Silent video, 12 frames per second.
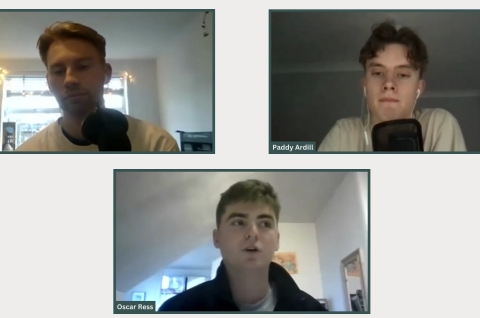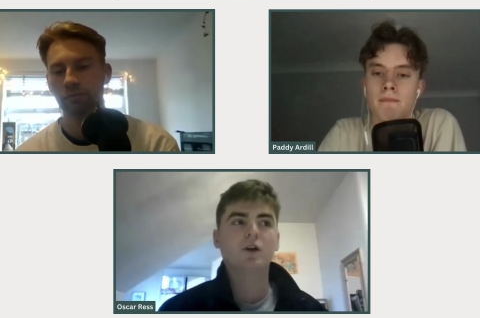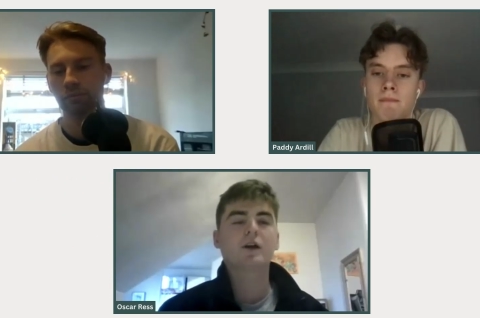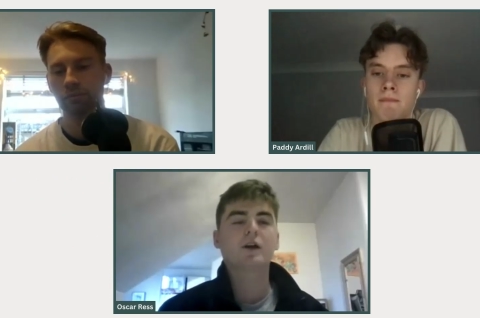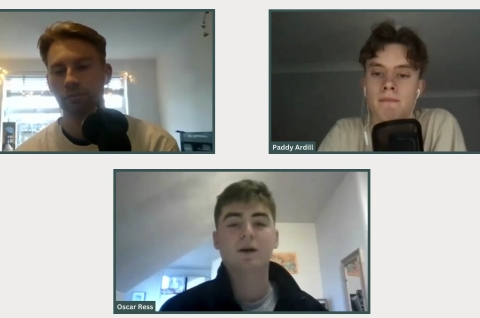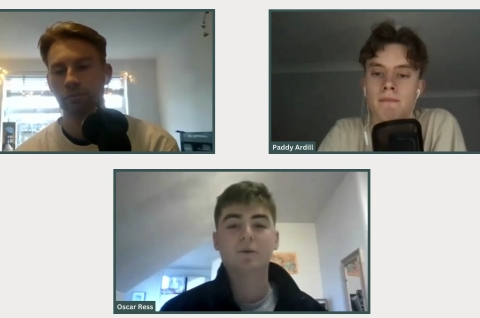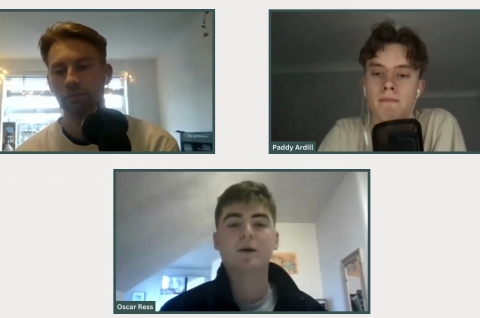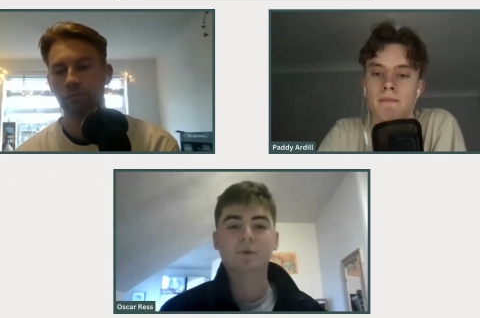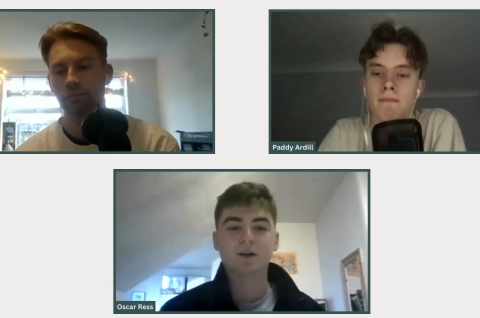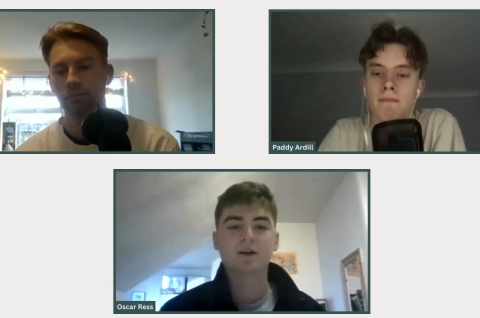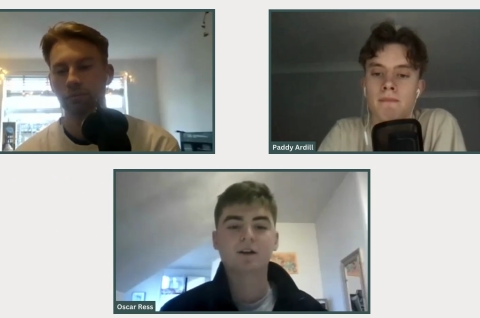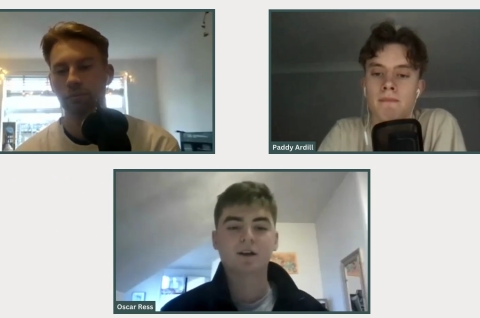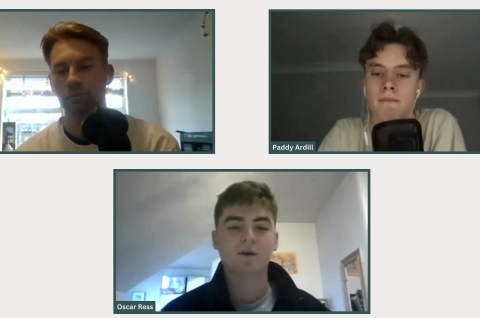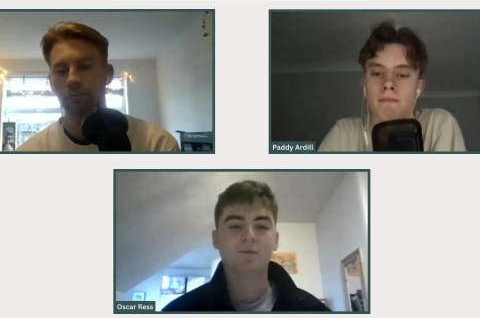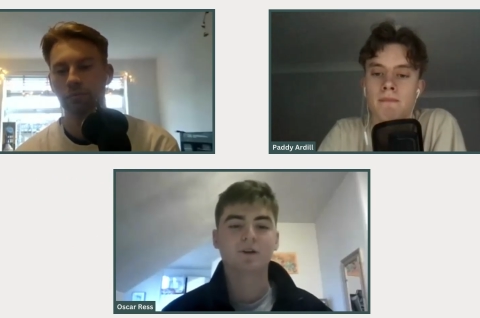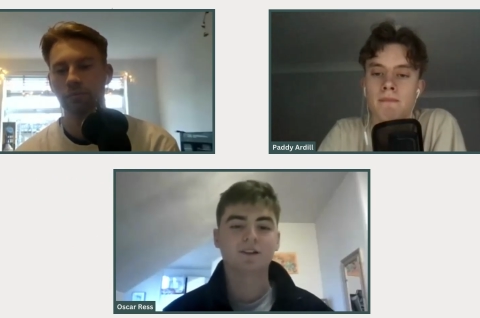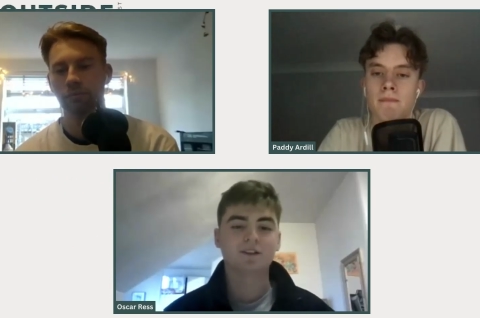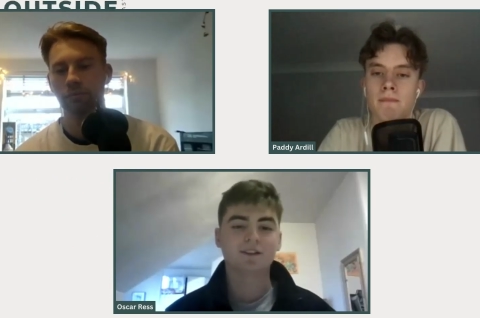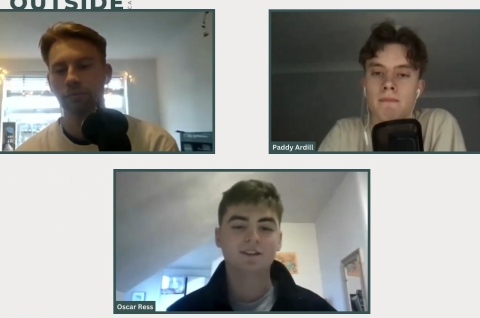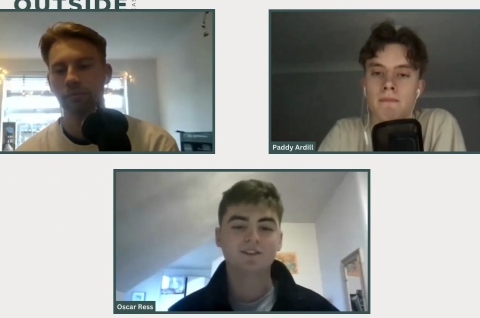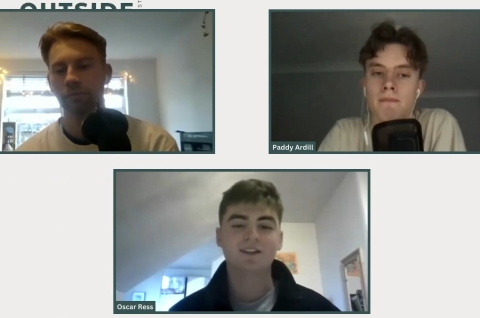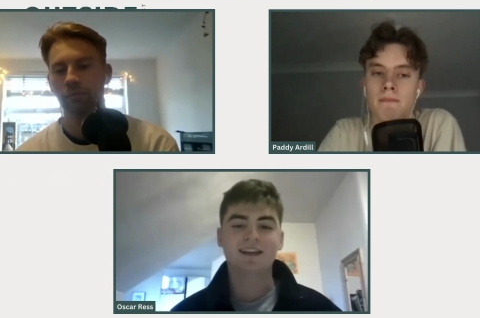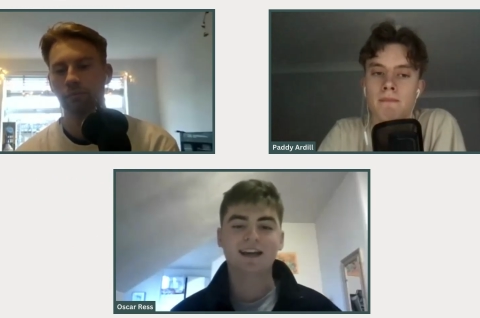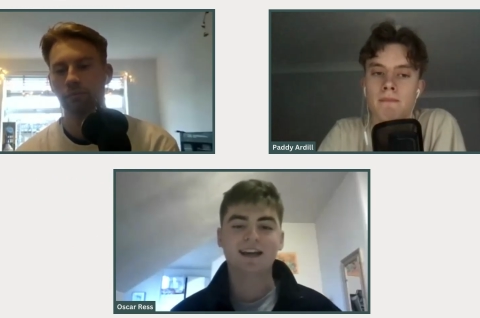Speaker 1: Okay, well I'm gonna I'm gonna
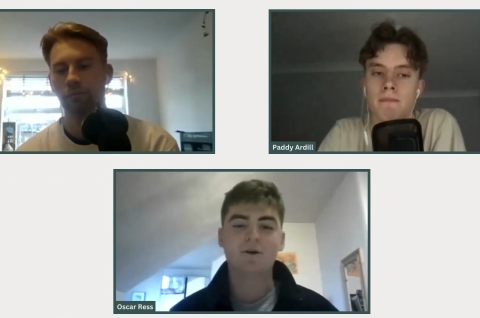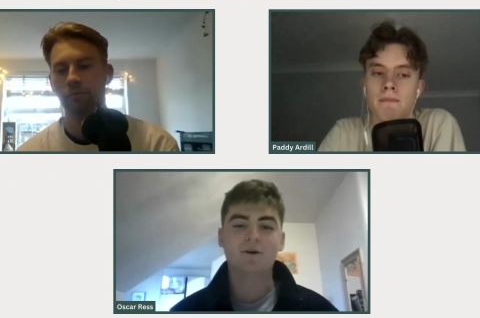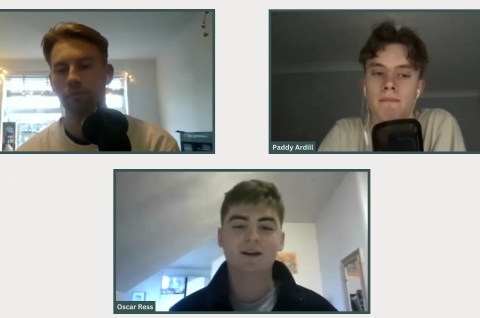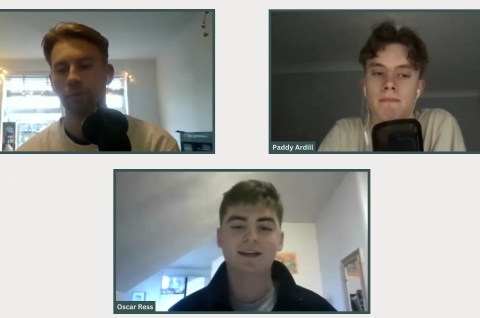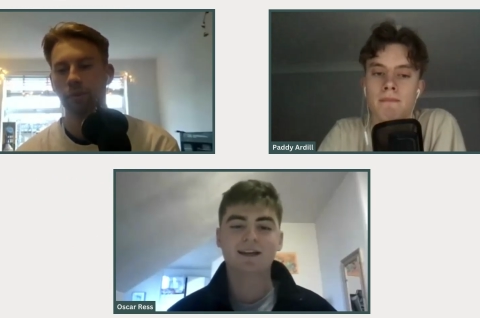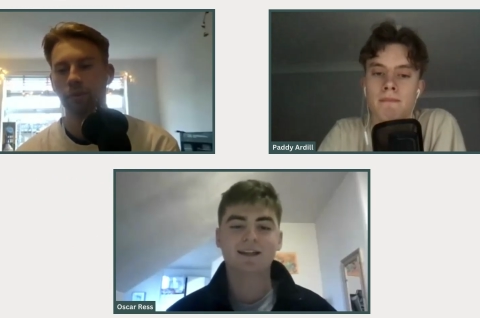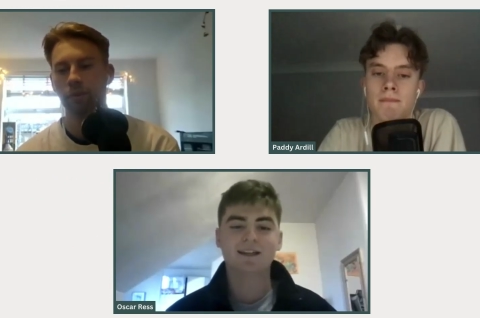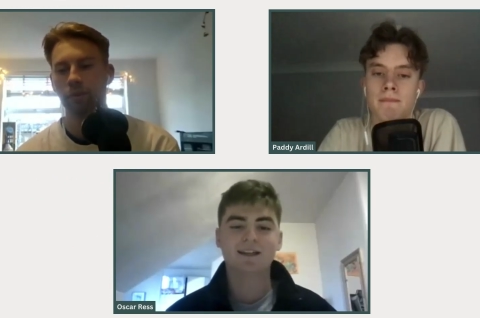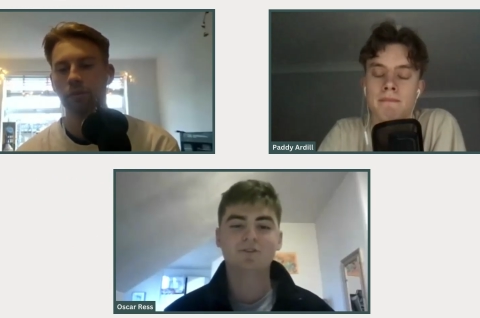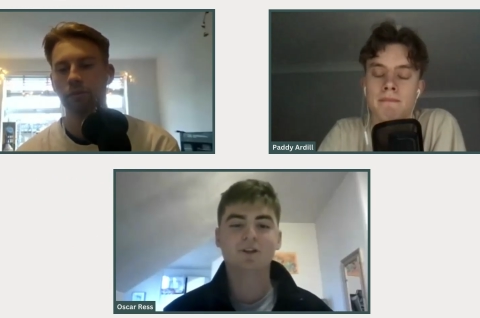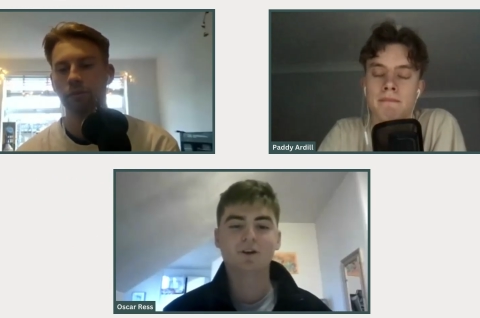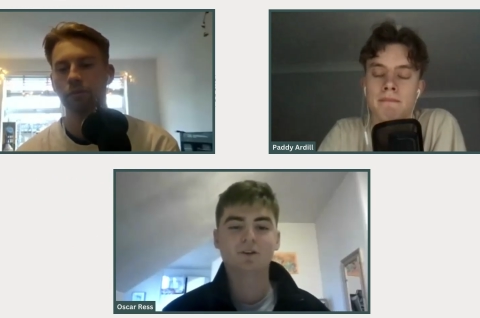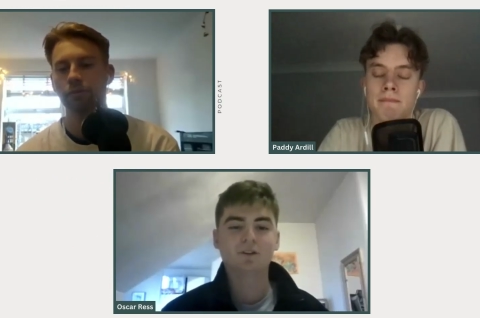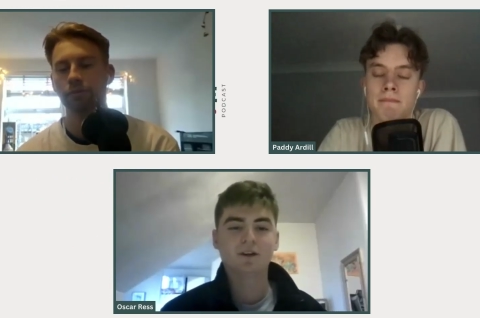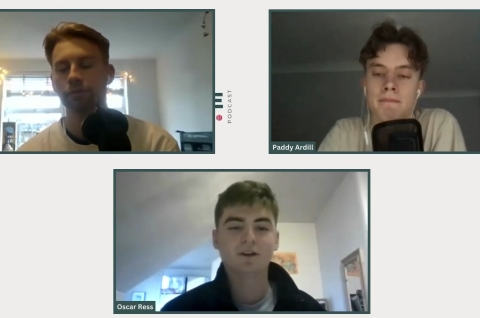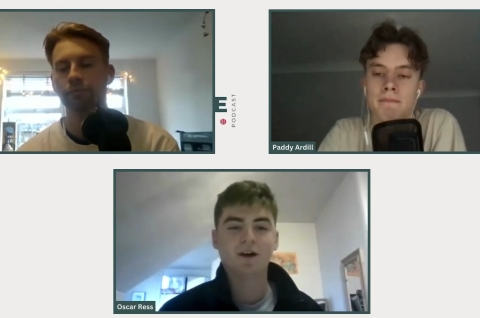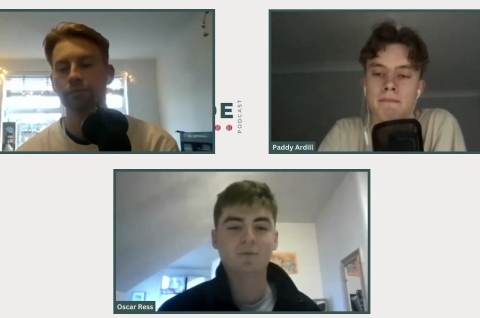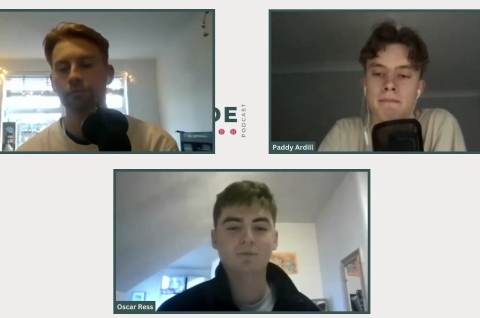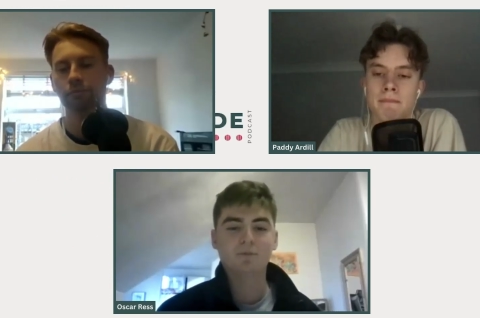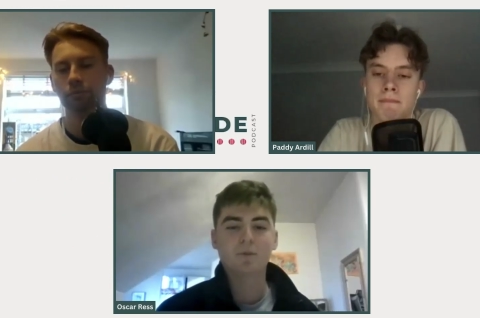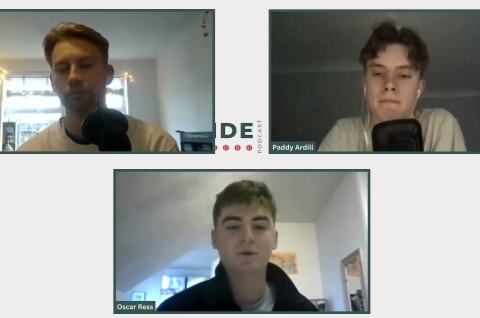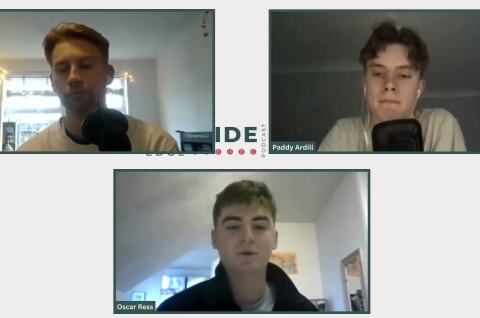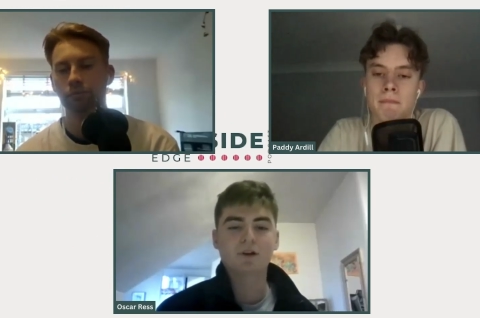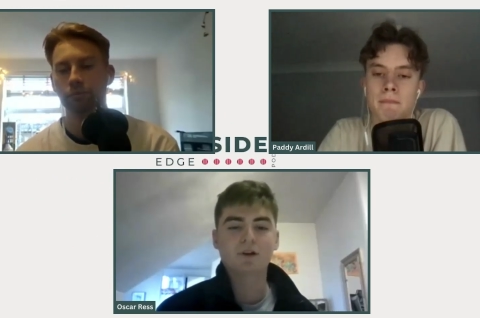stick out here, even though I'm probably
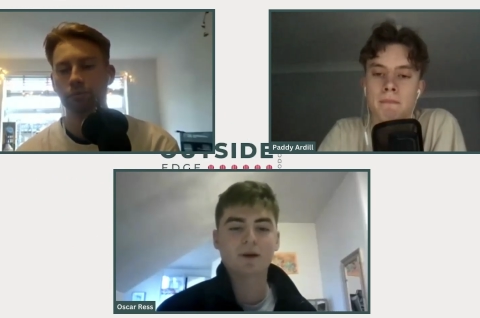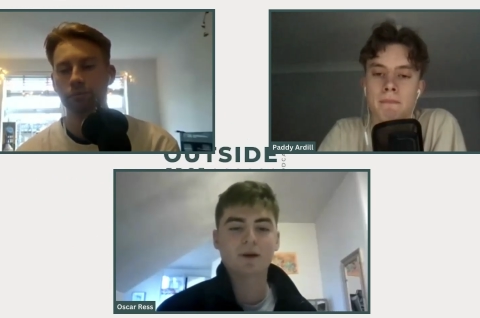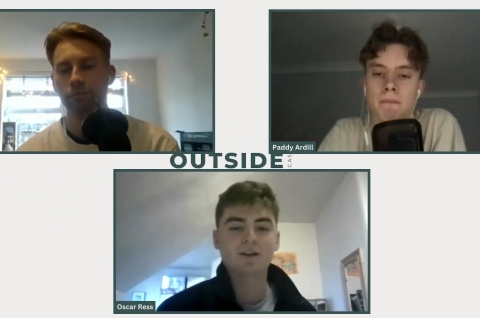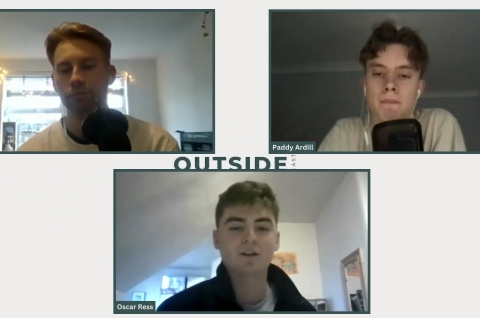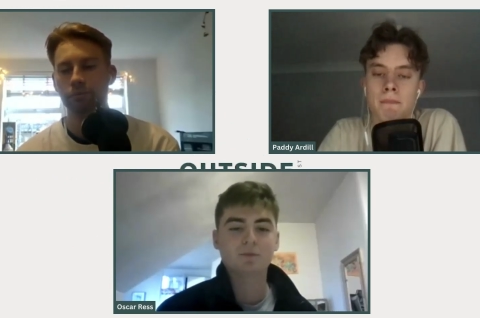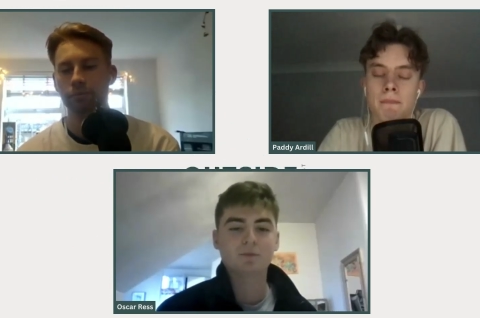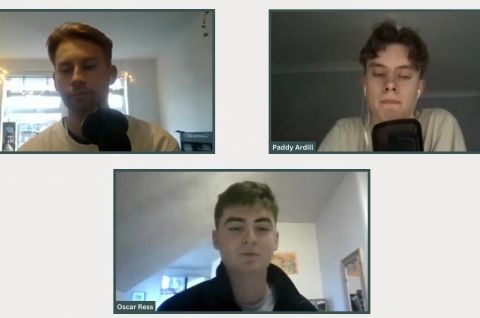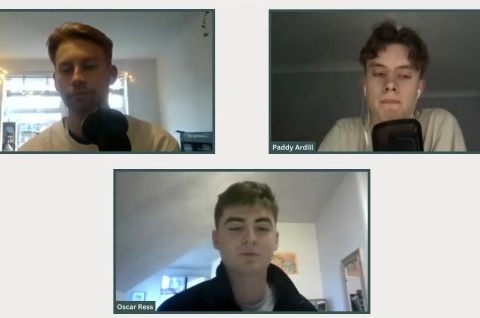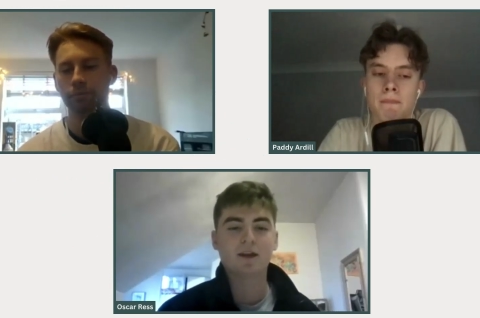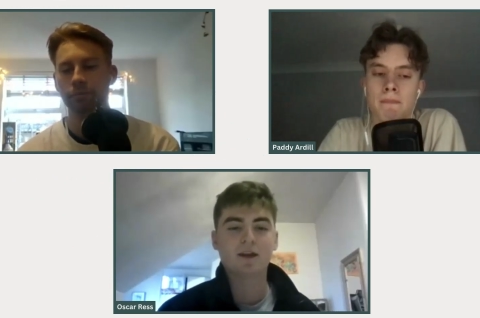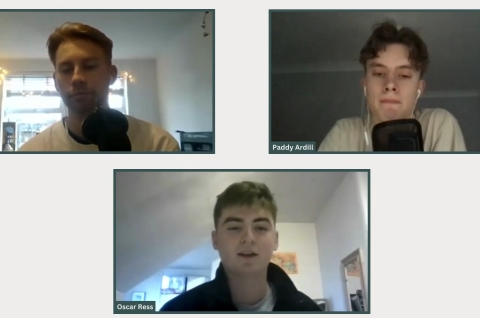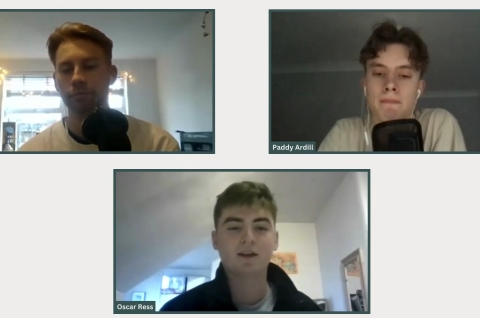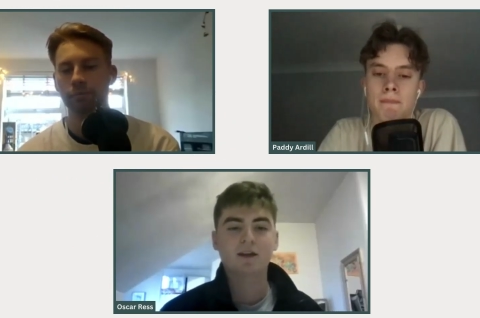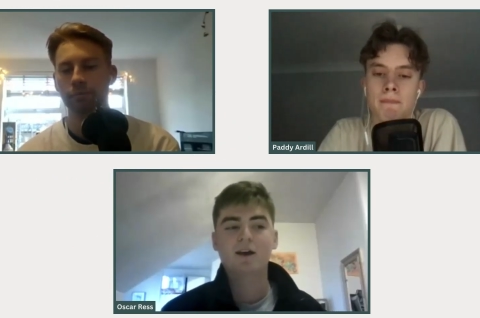not gonna make as much money.